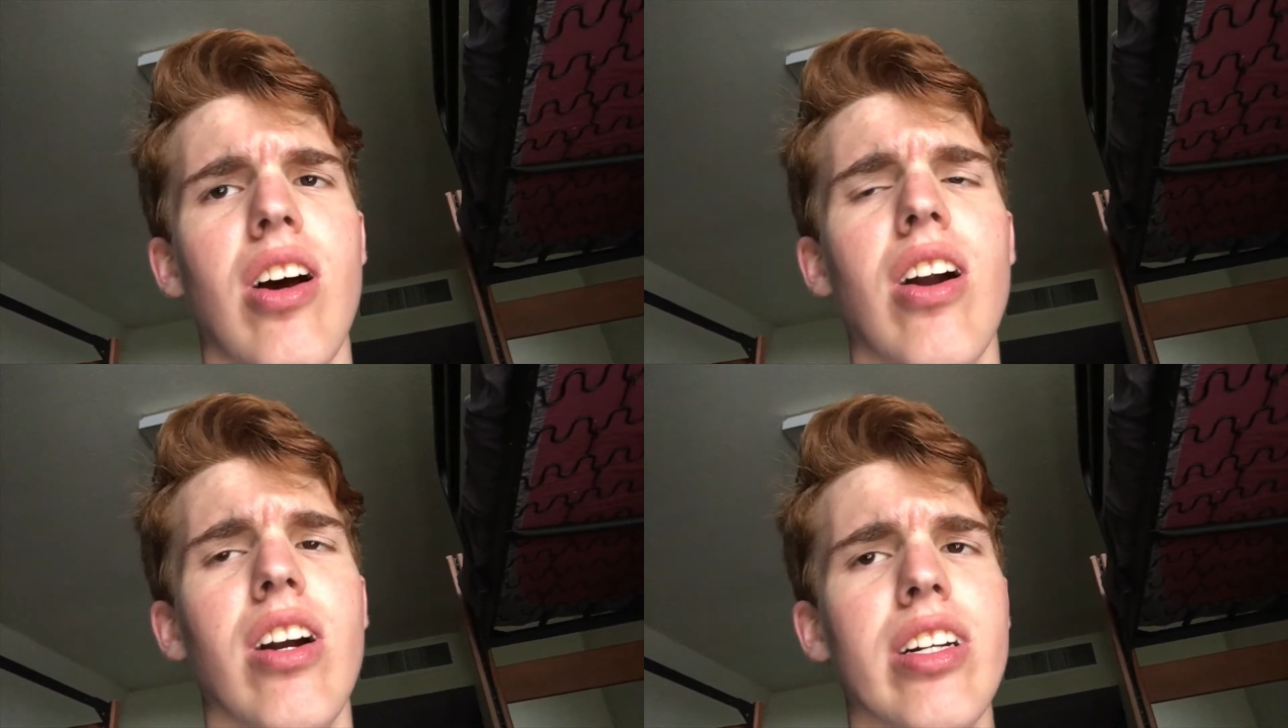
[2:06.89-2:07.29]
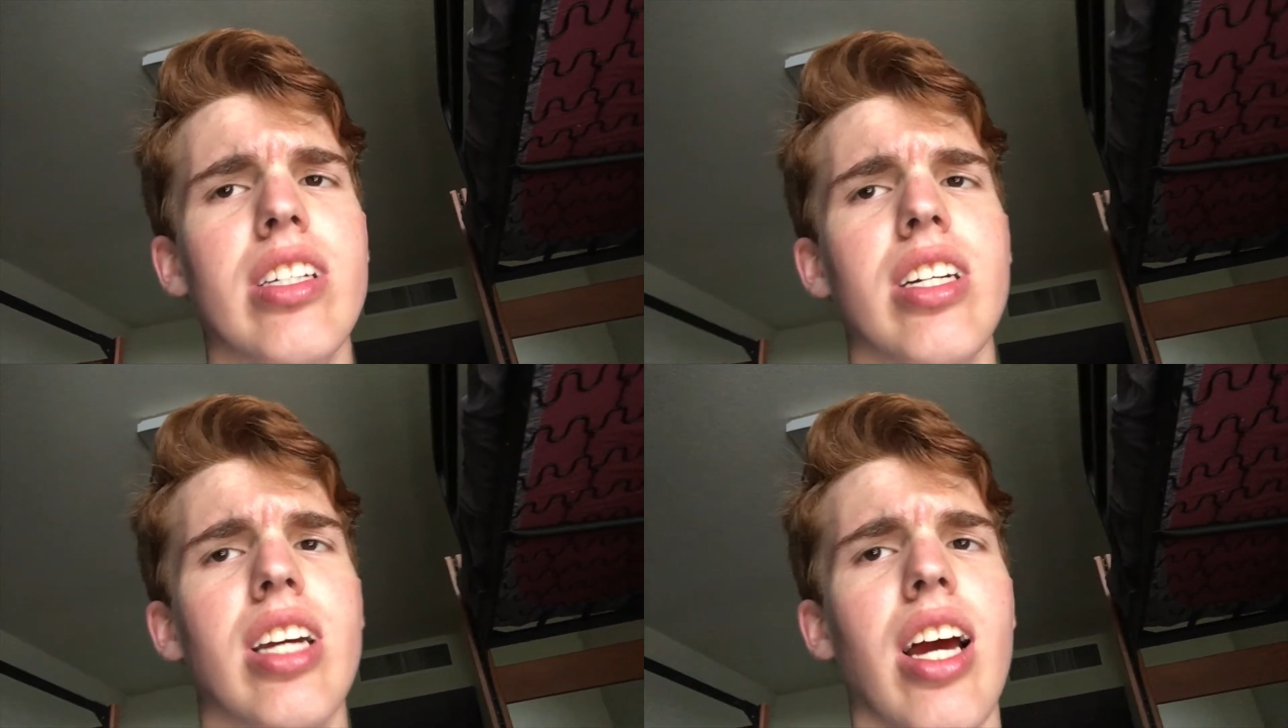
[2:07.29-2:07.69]
arc
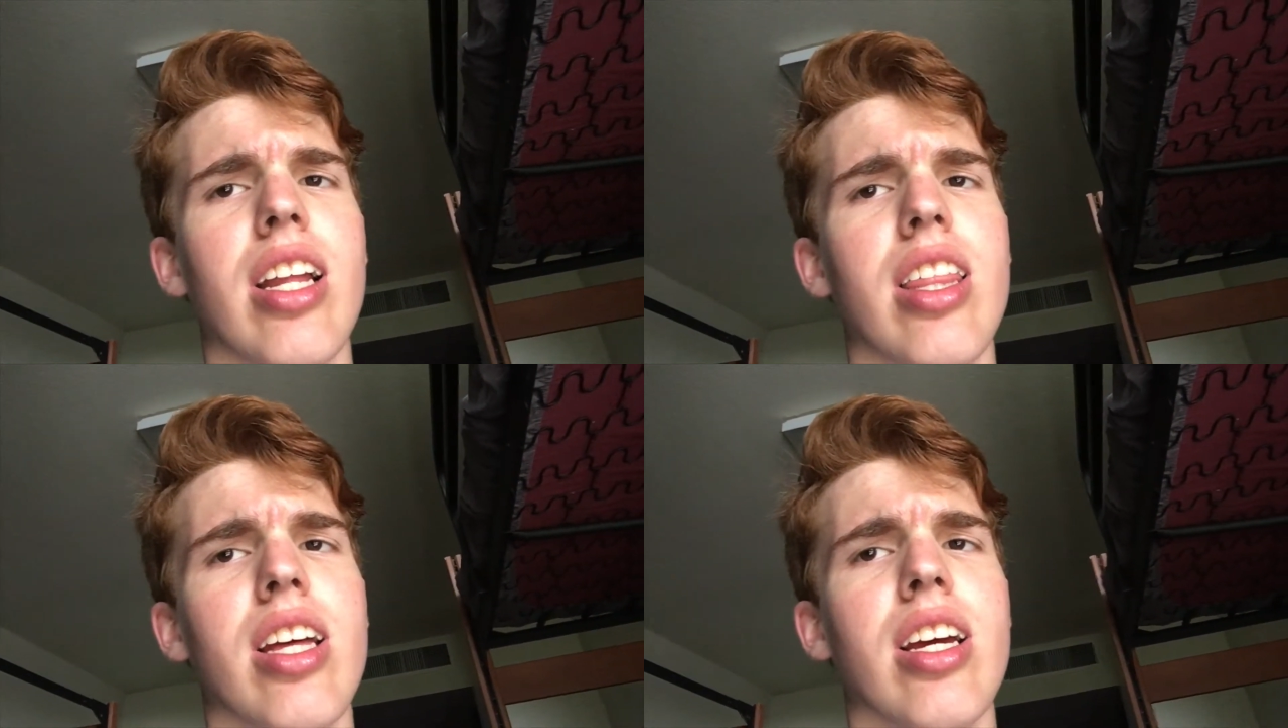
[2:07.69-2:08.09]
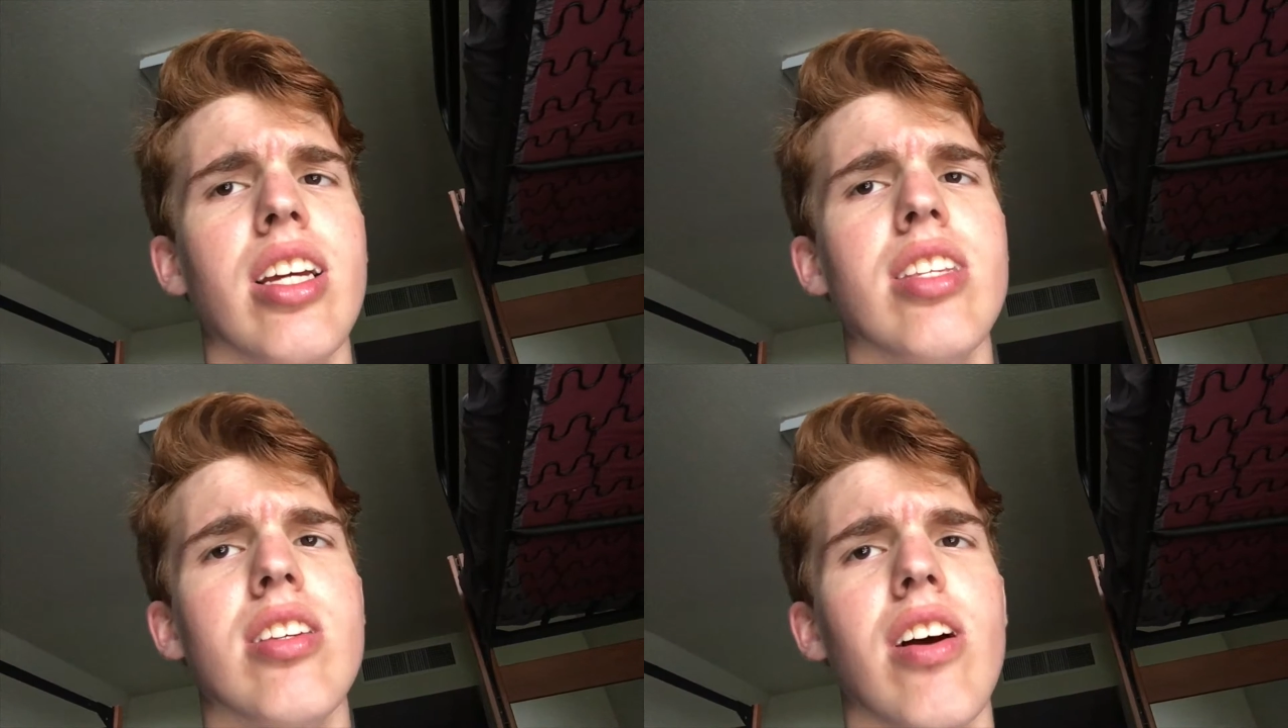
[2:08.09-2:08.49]
kind of thing,
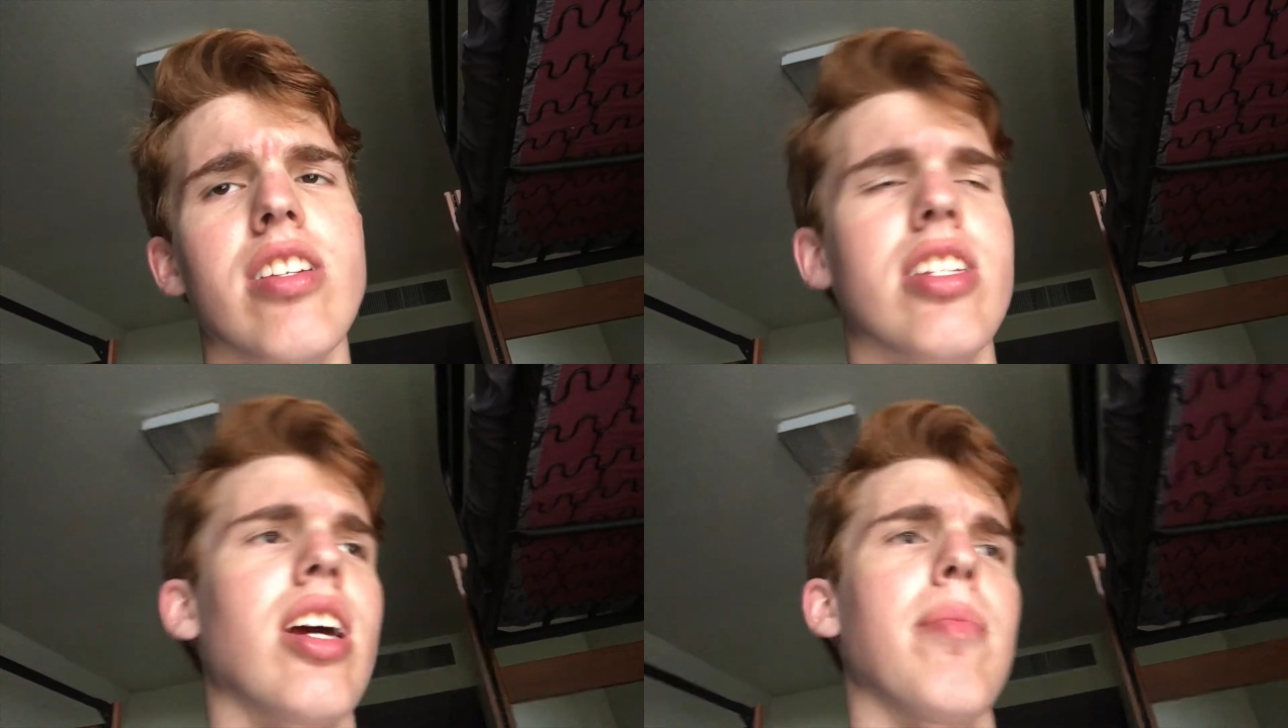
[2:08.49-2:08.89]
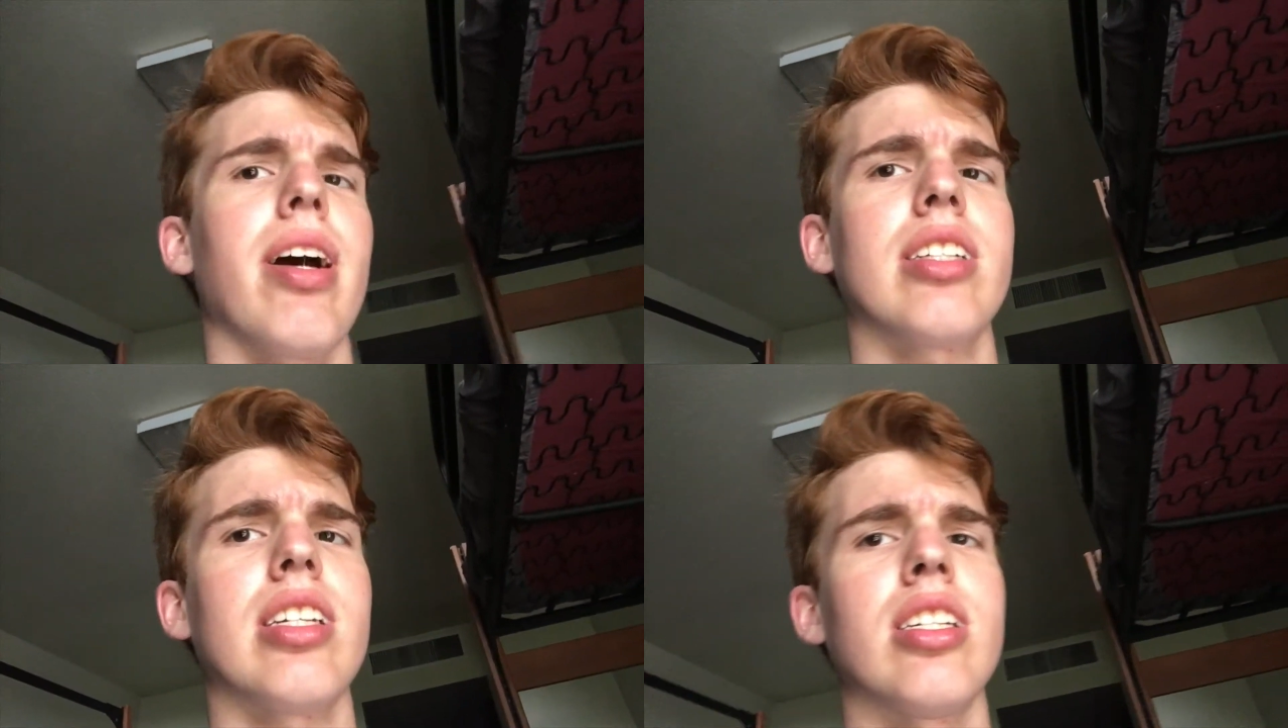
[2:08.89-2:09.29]
and so I just got
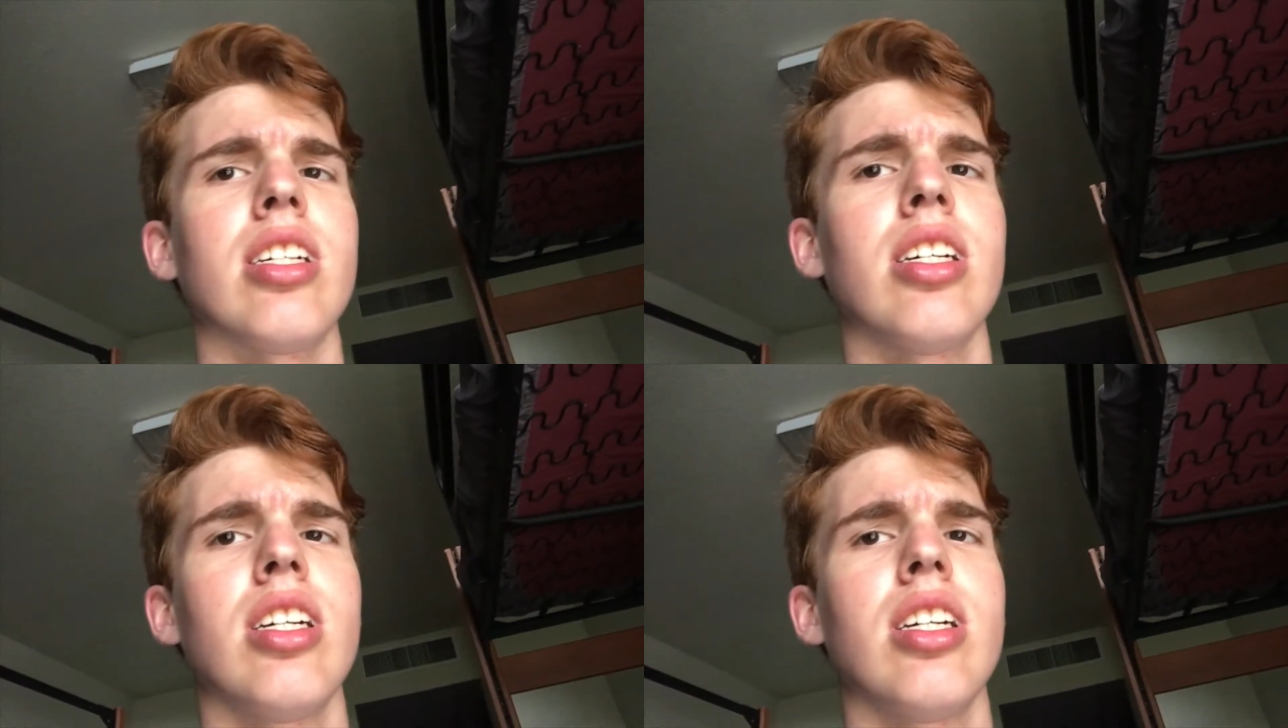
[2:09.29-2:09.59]
back to